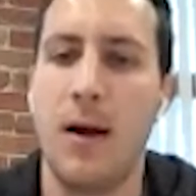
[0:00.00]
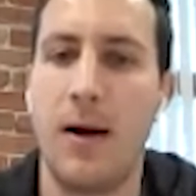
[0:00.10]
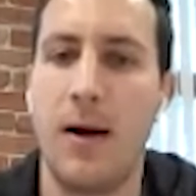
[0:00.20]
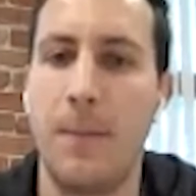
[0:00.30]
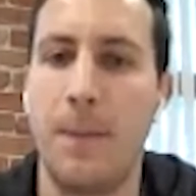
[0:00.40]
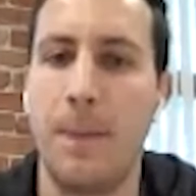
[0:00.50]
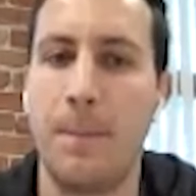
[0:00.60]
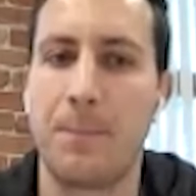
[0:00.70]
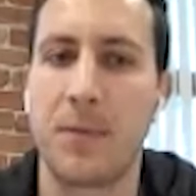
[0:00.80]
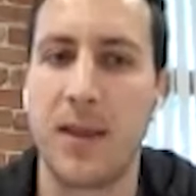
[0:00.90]

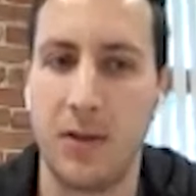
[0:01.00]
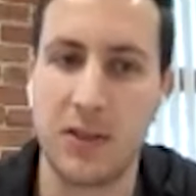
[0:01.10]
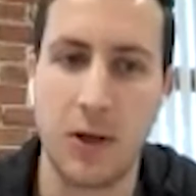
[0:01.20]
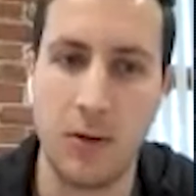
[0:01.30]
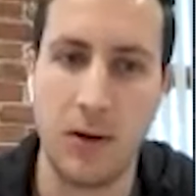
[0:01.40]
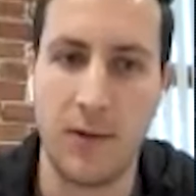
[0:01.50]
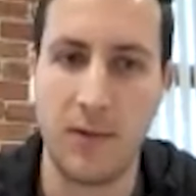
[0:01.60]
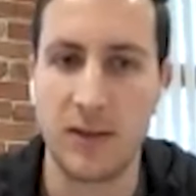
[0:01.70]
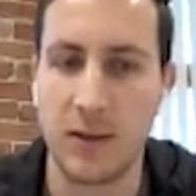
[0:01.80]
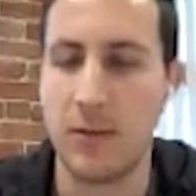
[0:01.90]
Now, this code,
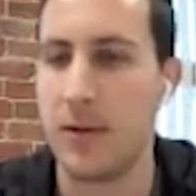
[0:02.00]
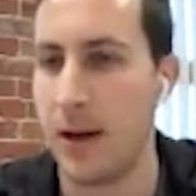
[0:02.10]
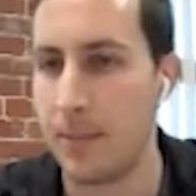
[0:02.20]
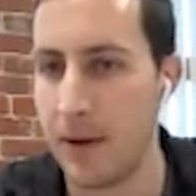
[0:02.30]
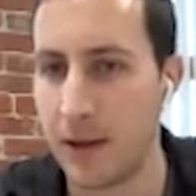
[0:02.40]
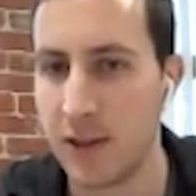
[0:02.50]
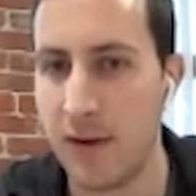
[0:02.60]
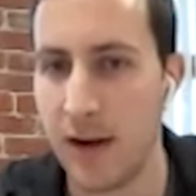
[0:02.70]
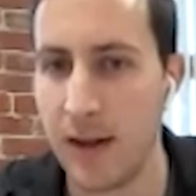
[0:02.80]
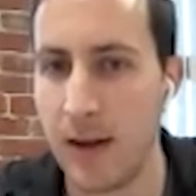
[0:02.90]
obviously not production
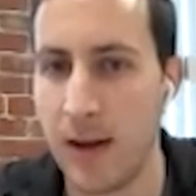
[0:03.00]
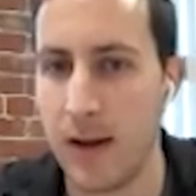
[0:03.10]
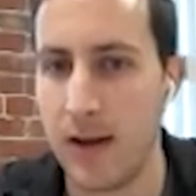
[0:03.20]
ready.